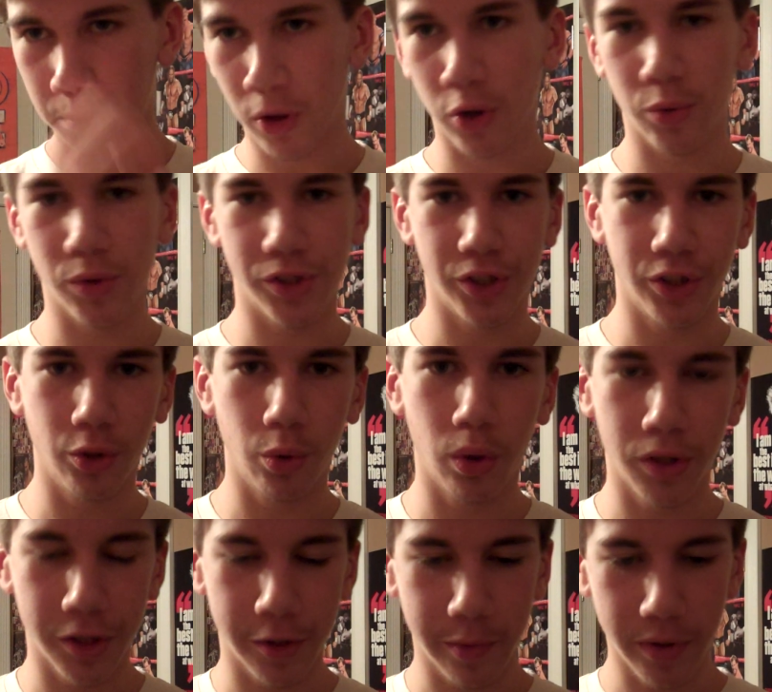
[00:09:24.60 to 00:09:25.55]
Punk was your
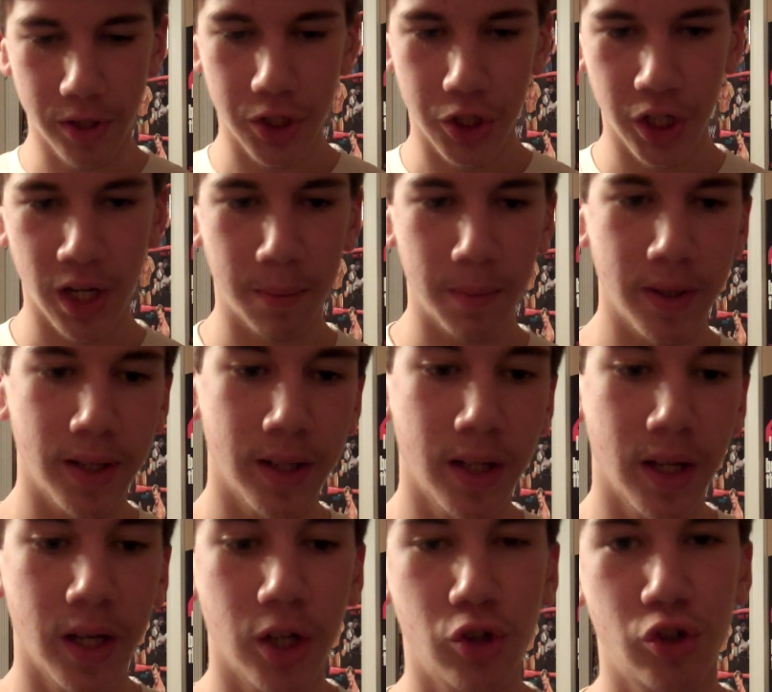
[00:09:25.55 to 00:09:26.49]
new undisputed champion.
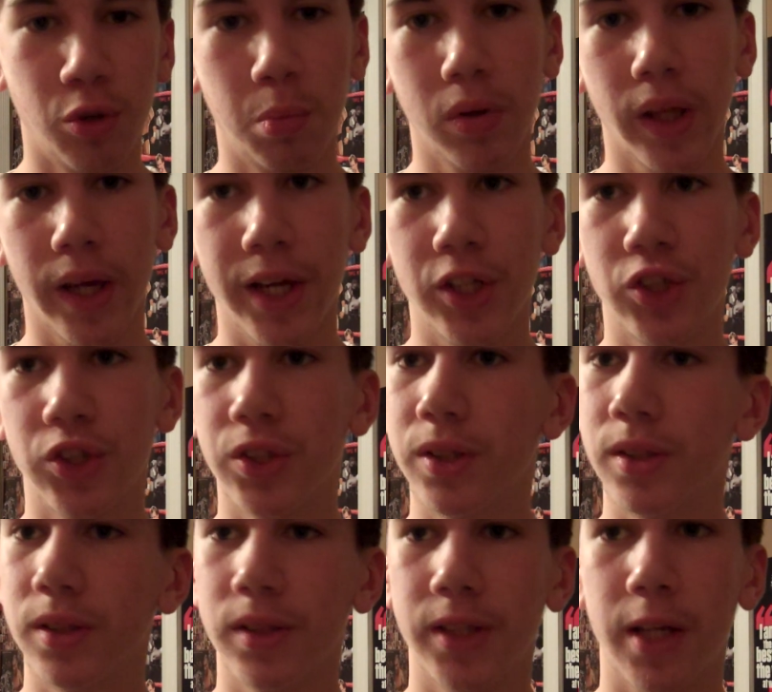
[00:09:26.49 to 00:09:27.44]
Triple H
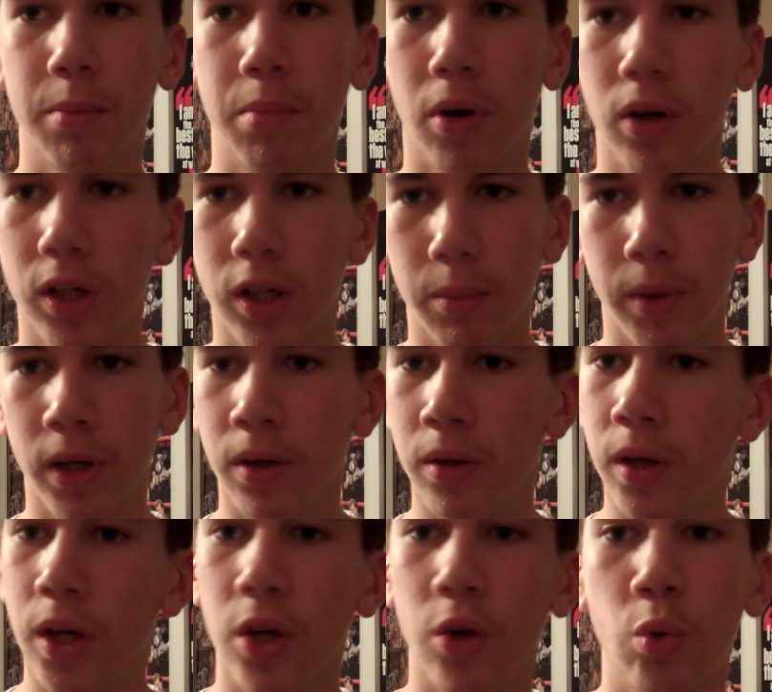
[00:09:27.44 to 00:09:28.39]
said, "Punk, come
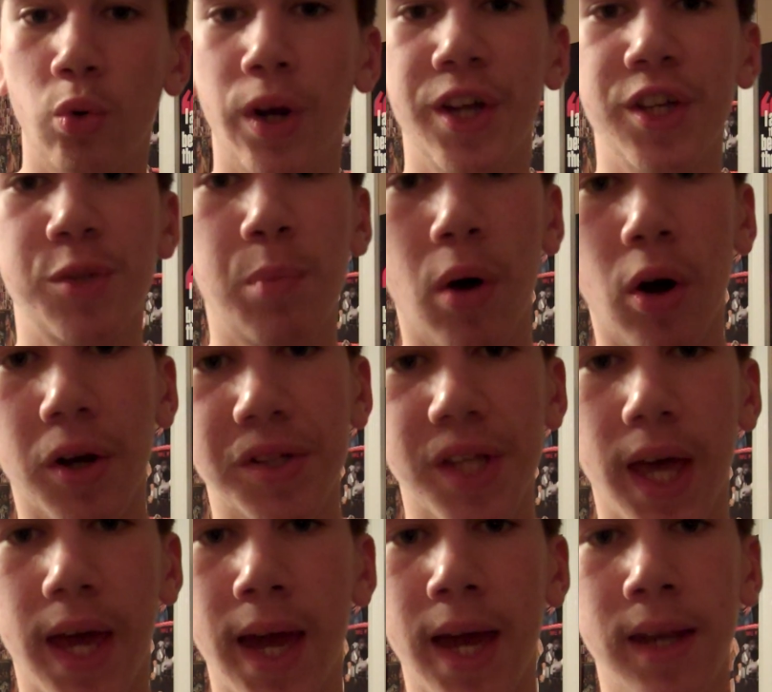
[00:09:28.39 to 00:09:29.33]
here." Raised
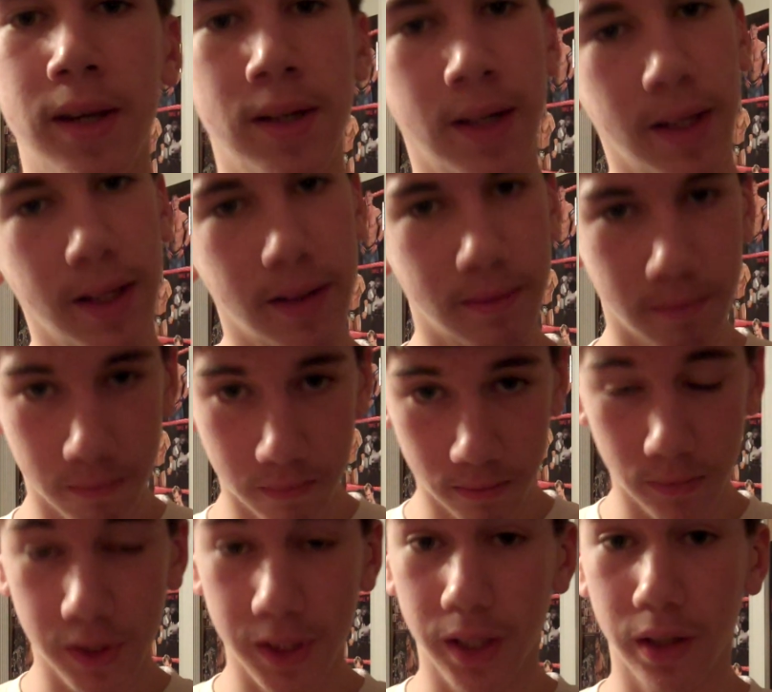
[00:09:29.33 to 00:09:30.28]
Punk's hand
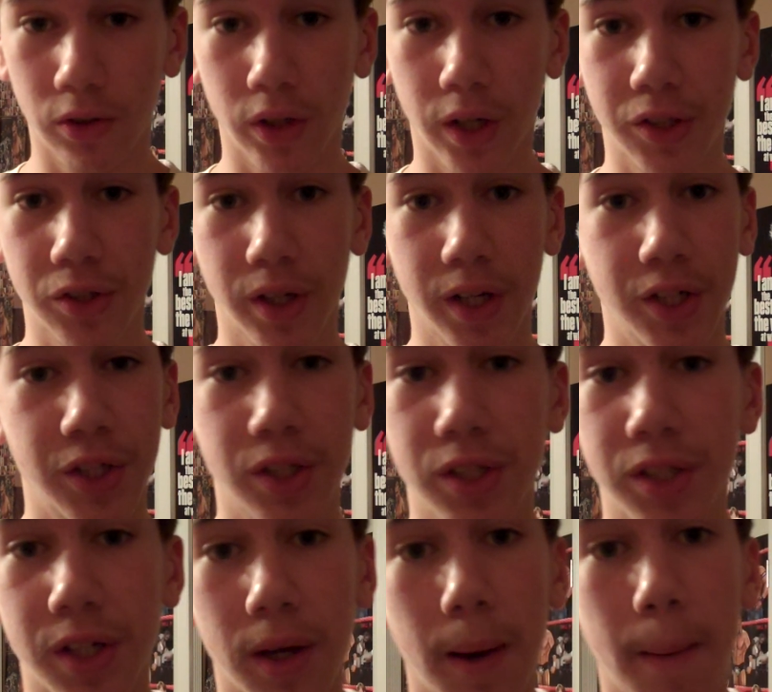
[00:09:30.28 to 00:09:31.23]
say
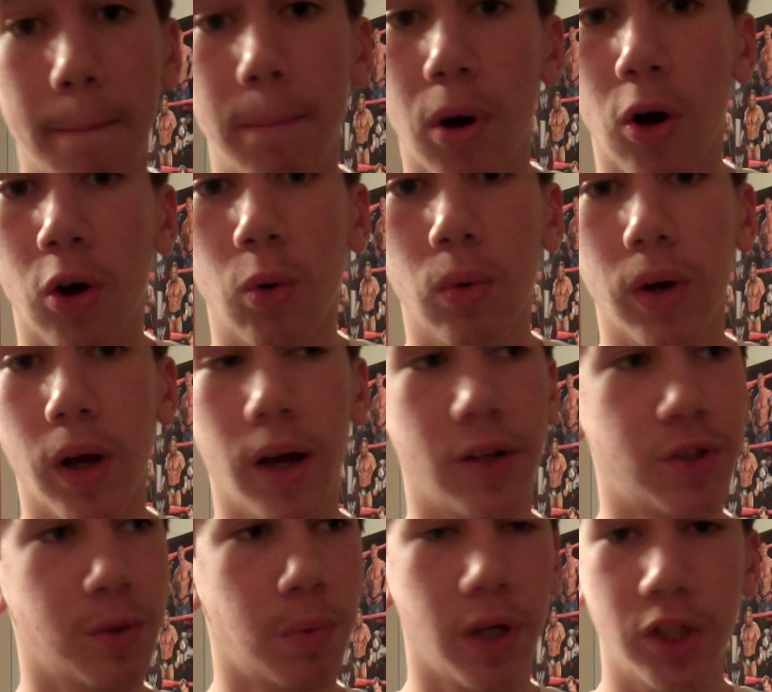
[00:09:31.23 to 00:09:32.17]
congratulations. Punk,
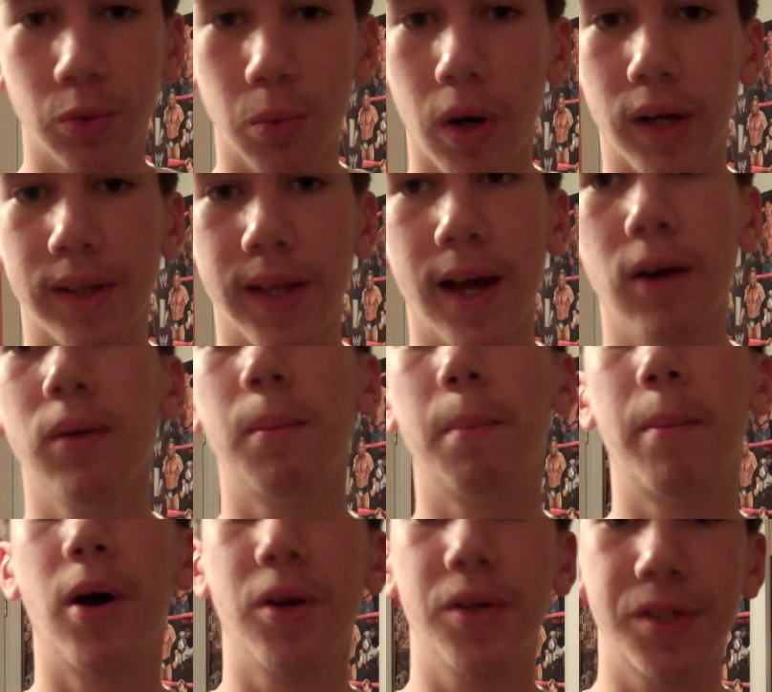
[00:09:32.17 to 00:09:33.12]
uh, Triple H walked out.
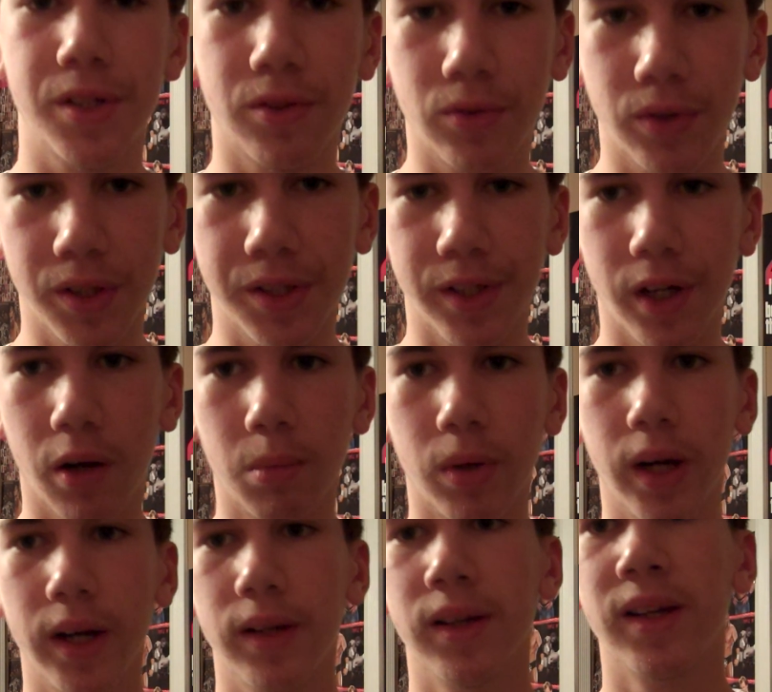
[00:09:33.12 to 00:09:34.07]
Punk's in the ring
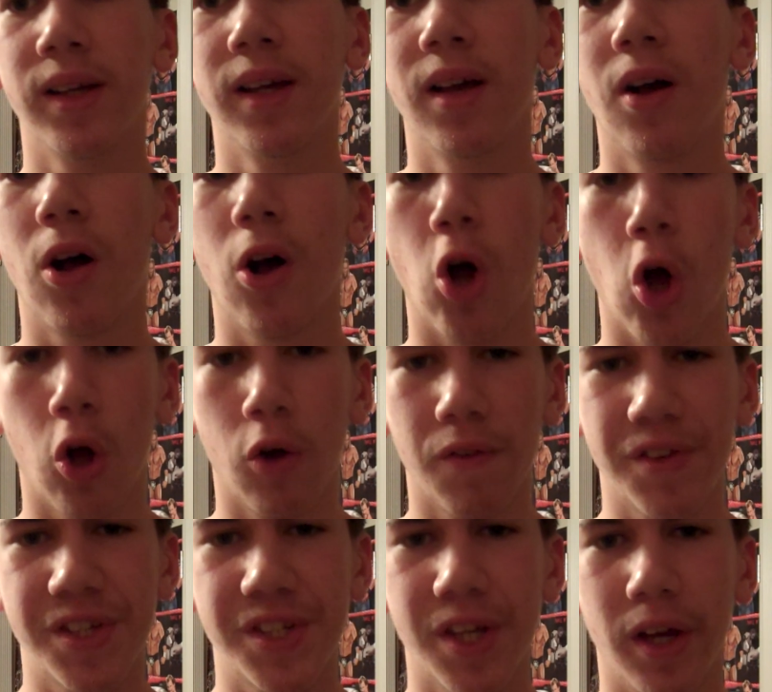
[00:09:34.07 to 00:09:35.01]
celebrating. All
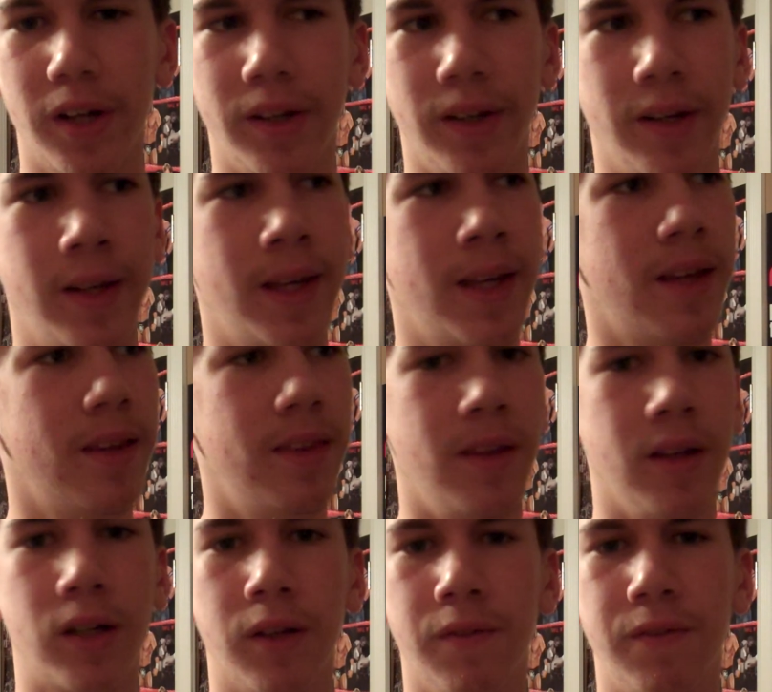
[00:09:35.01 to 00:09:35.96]
of a sudden,
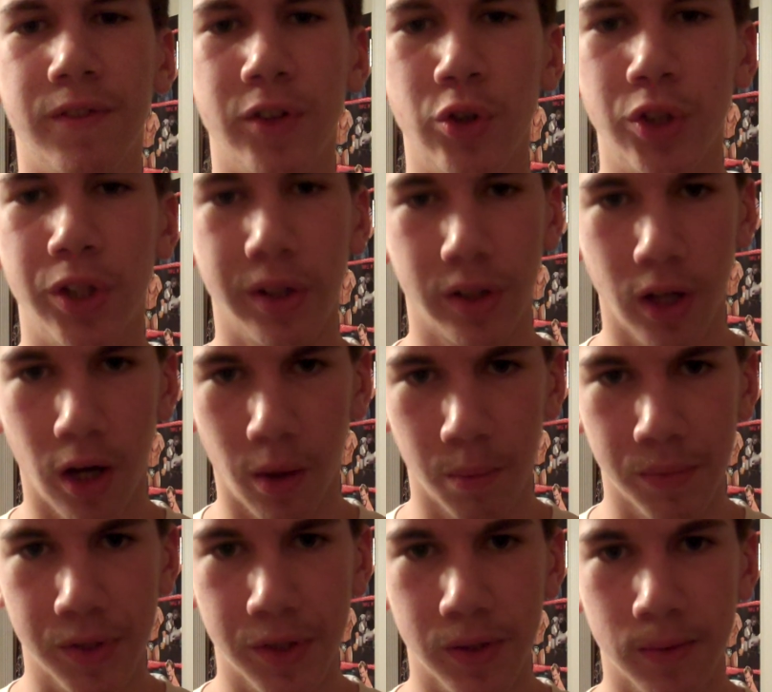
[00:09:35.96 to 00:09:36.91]
the confusion
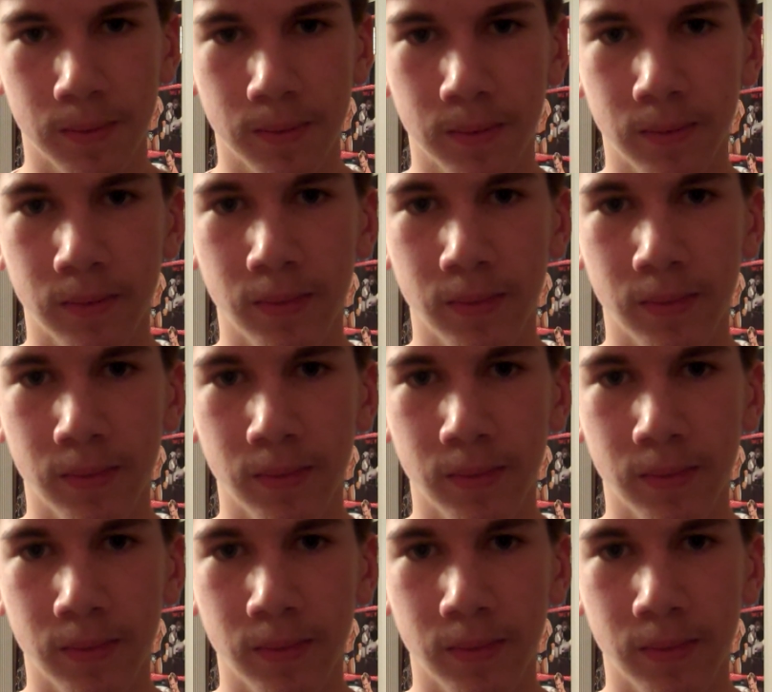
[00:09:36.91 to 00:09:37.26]
comes.